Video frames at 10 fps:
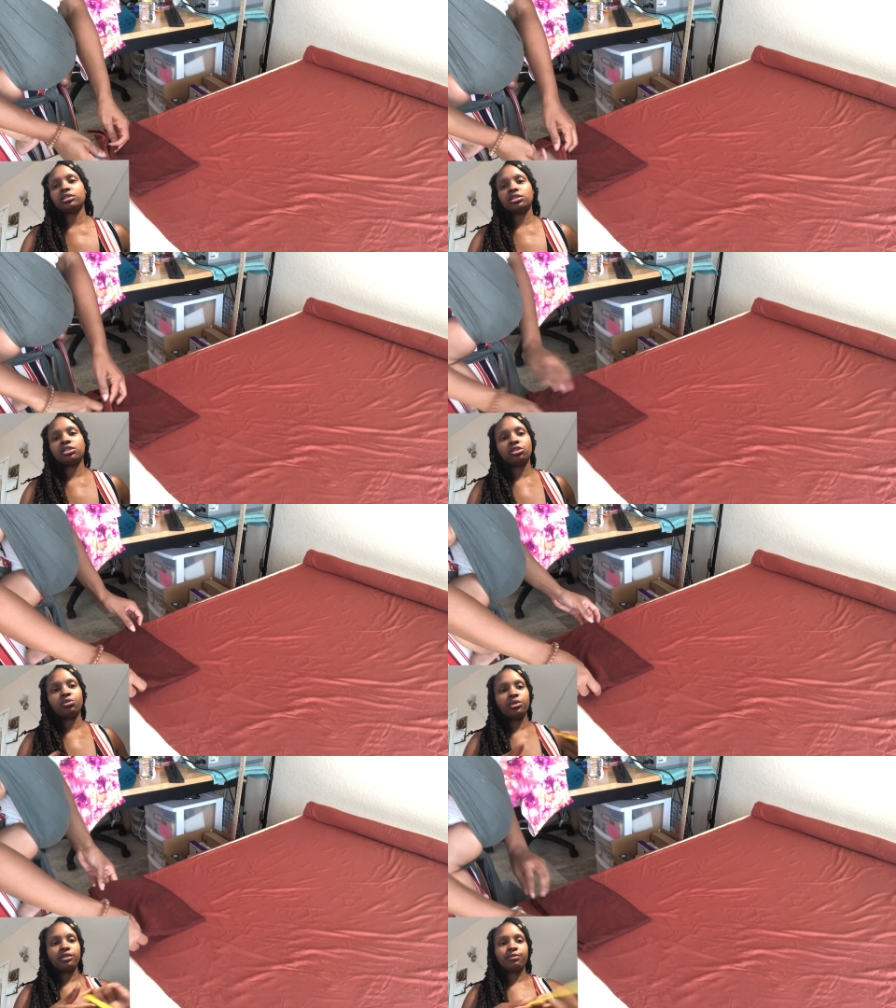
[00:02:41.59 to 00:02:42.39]
So
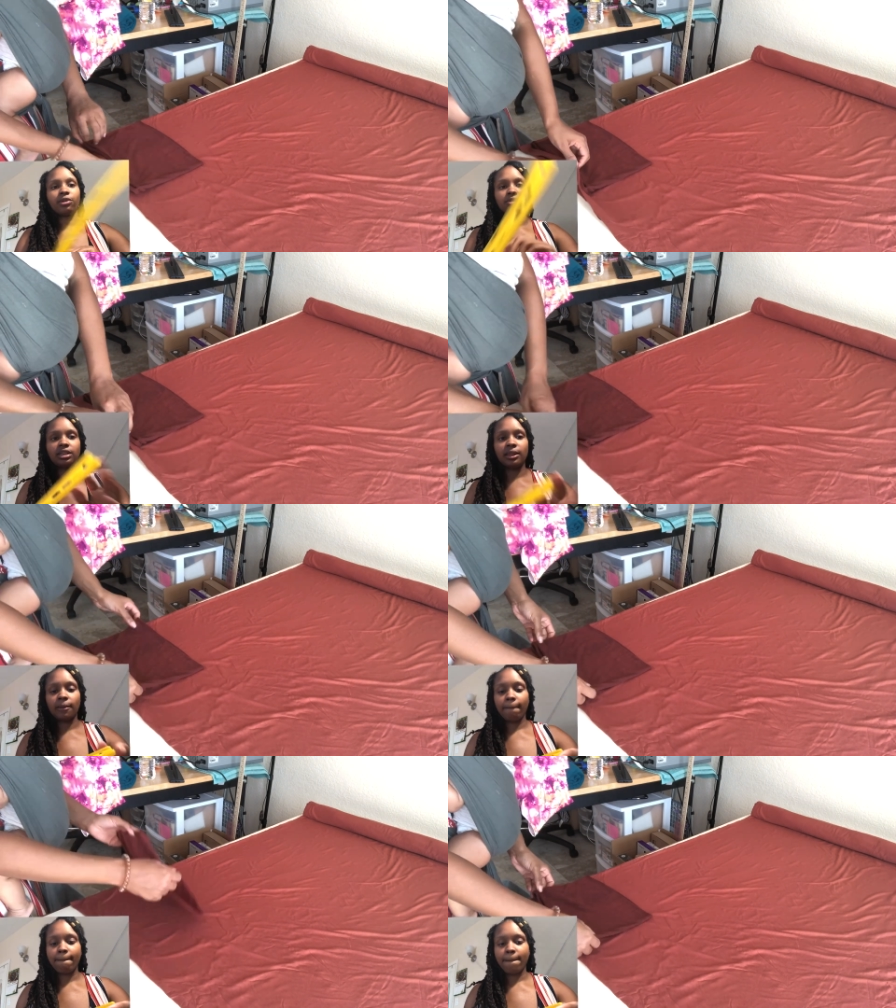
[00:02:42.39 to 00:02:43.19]
with it folded
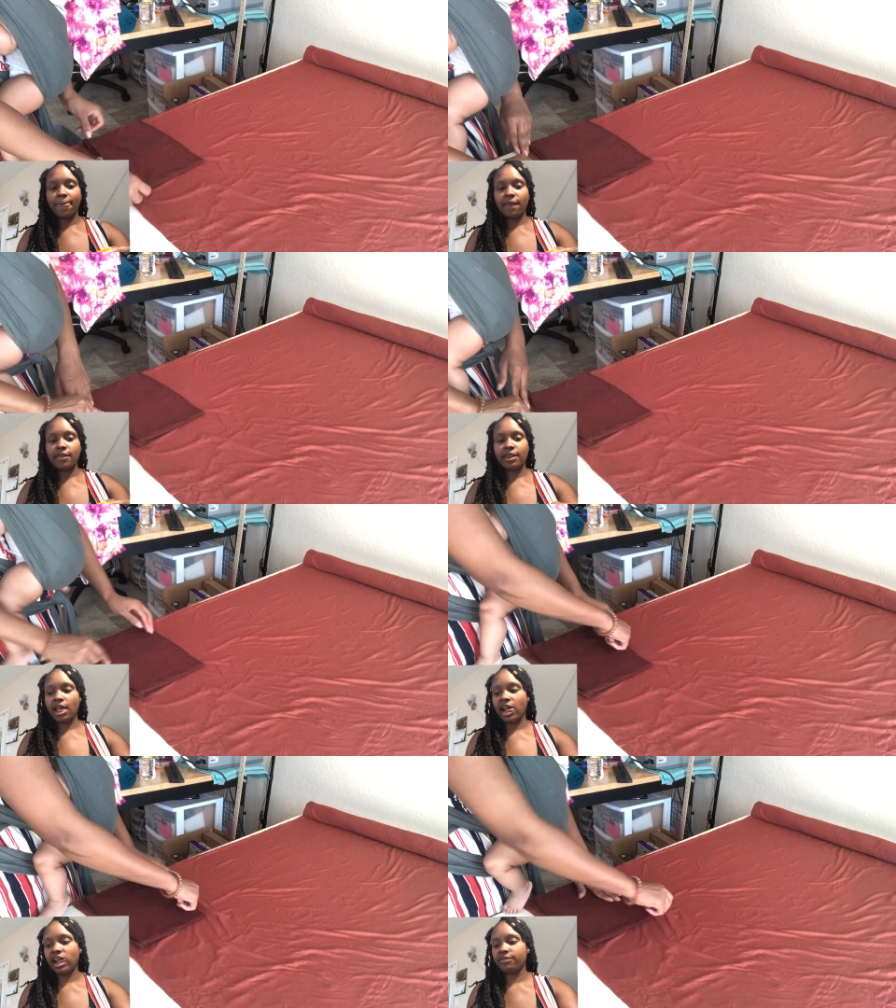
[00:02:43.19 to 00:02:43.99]
in
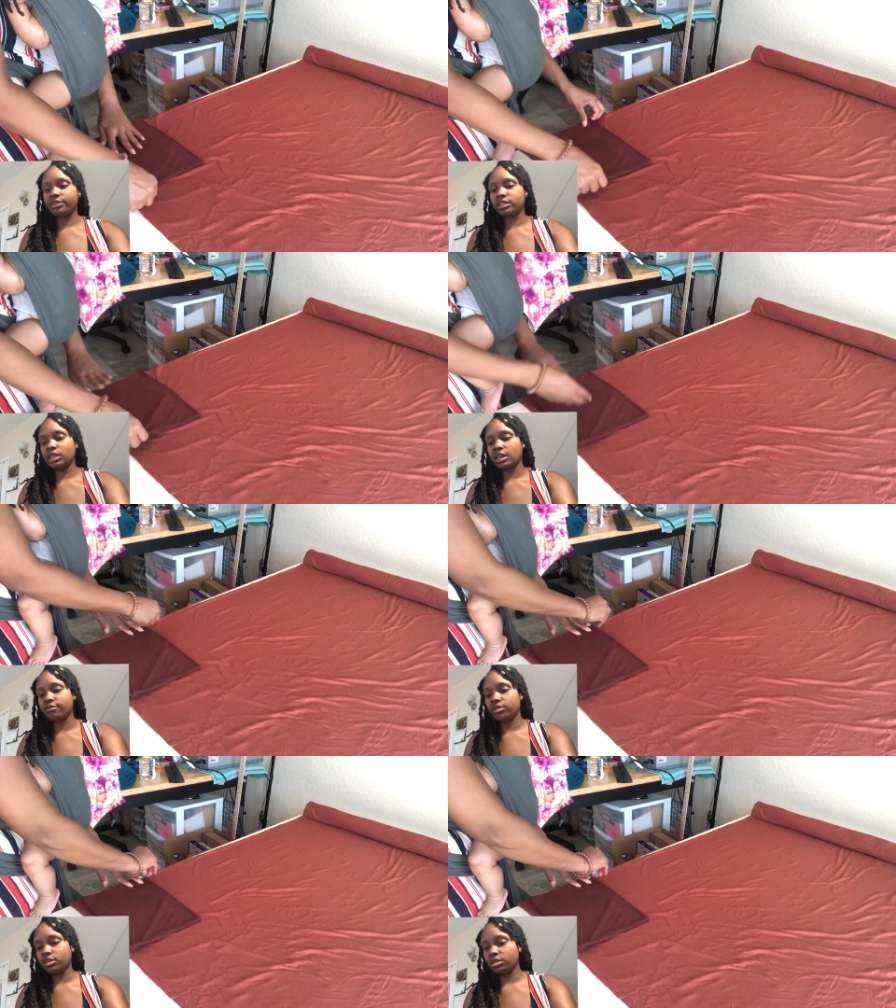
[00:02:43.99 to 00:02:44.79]
half, it's
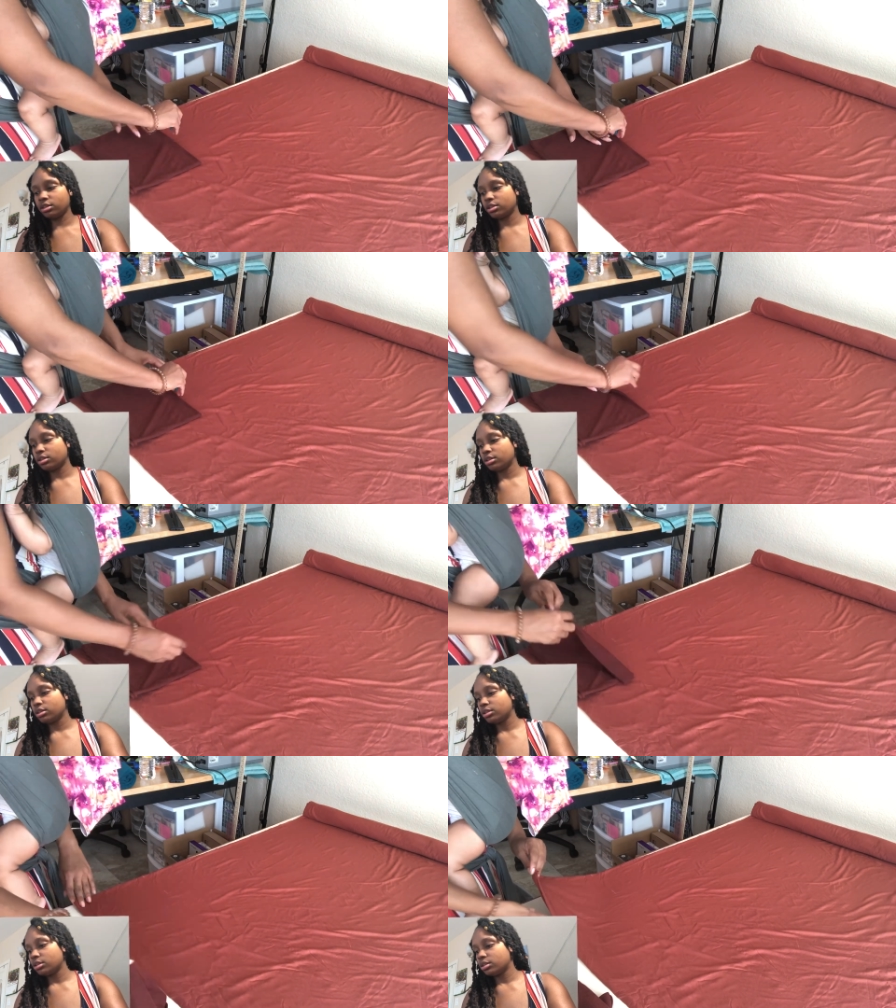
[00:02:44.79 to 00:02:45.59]
11,
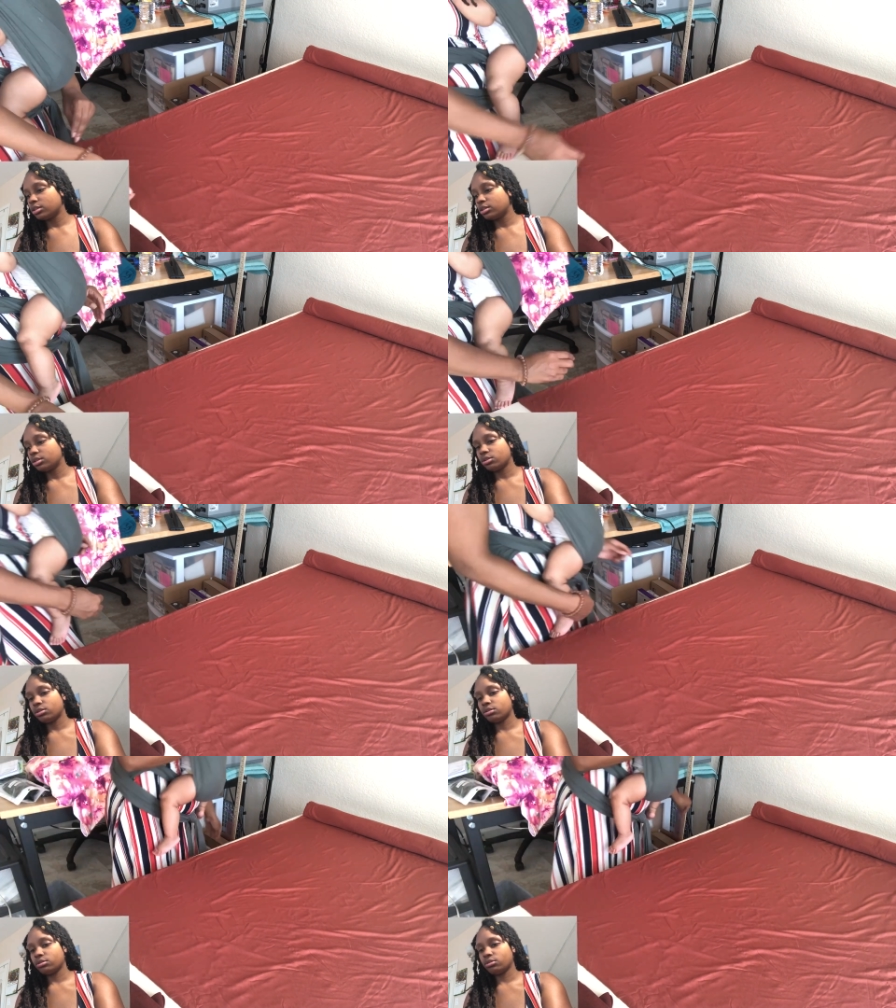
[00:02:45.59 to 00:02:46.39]

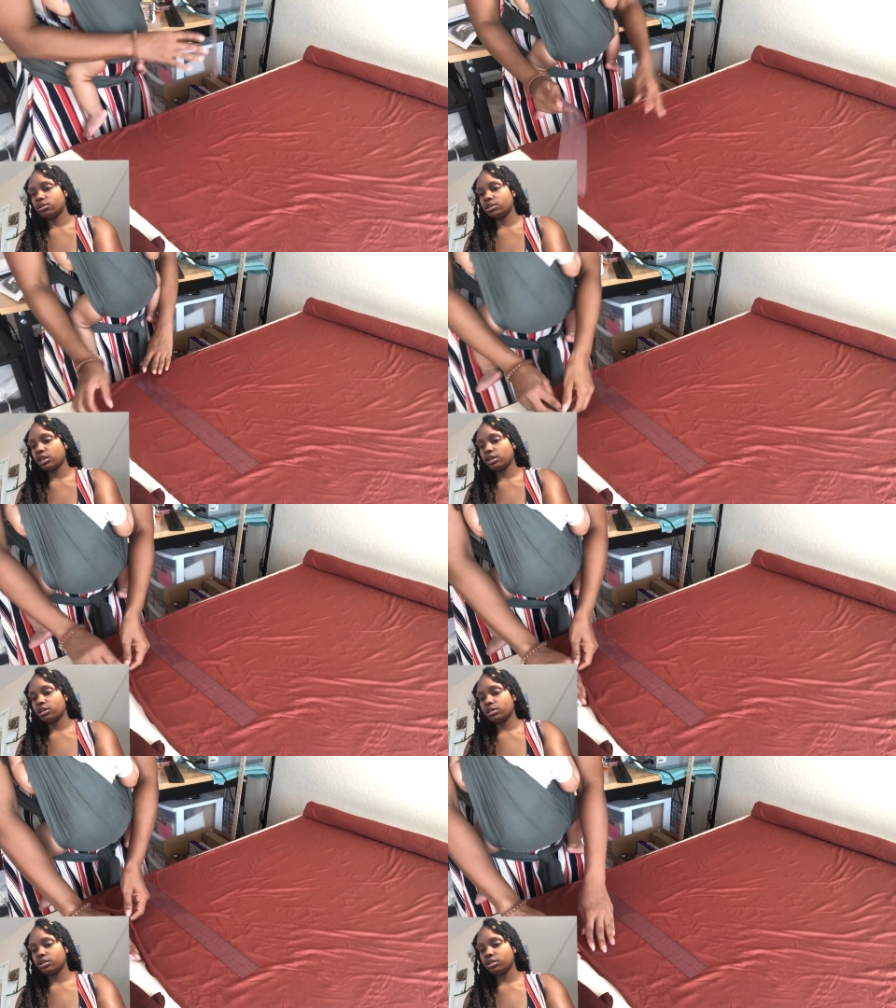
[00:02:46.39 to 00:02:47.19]
or is that
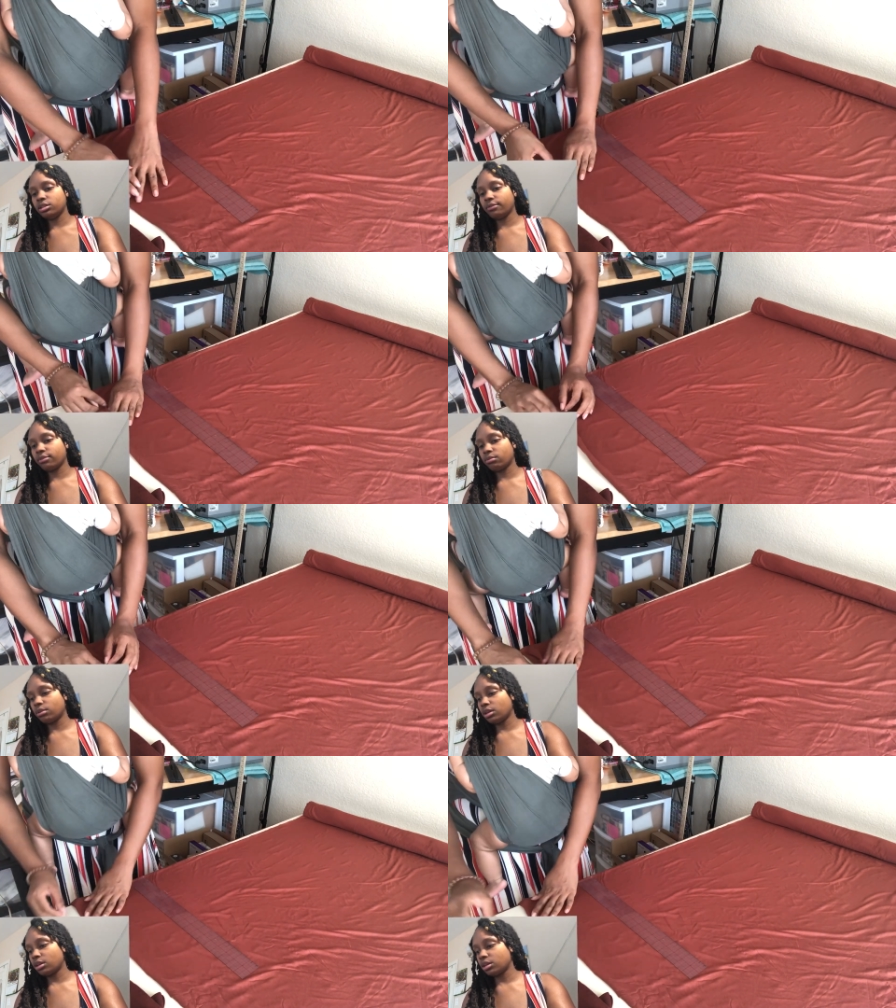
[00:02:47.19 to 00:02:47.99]
the different
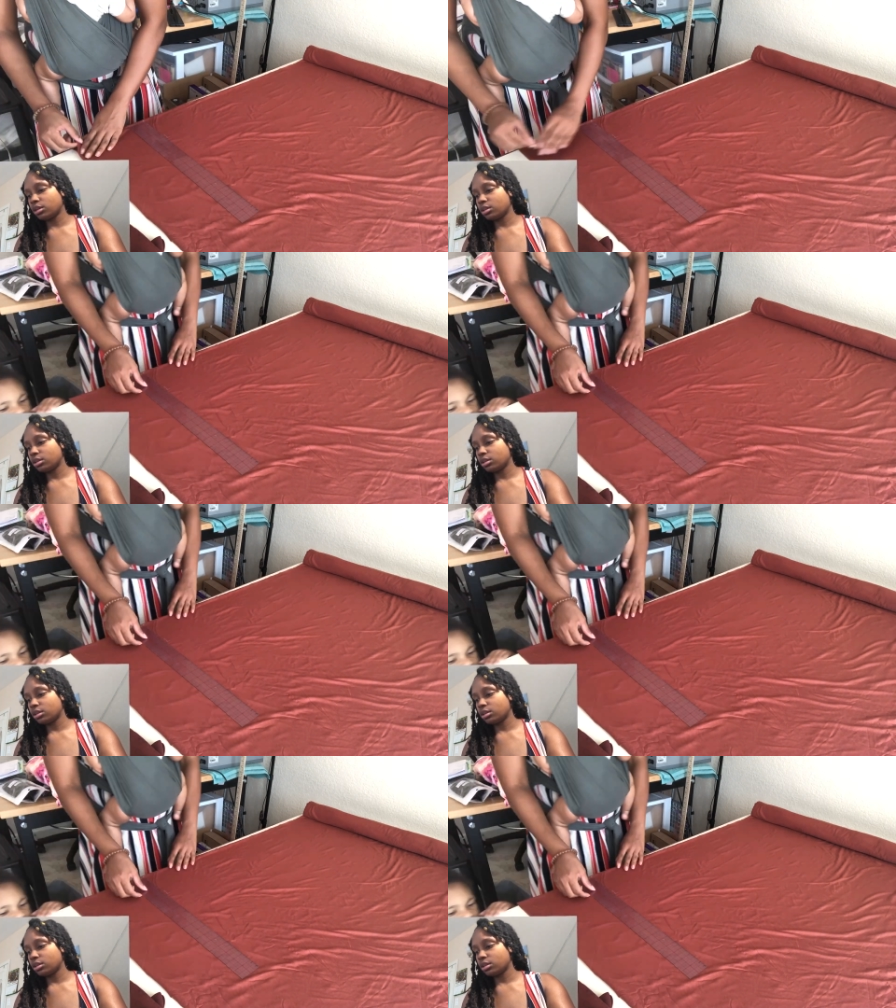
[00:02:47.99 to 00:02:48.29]
way?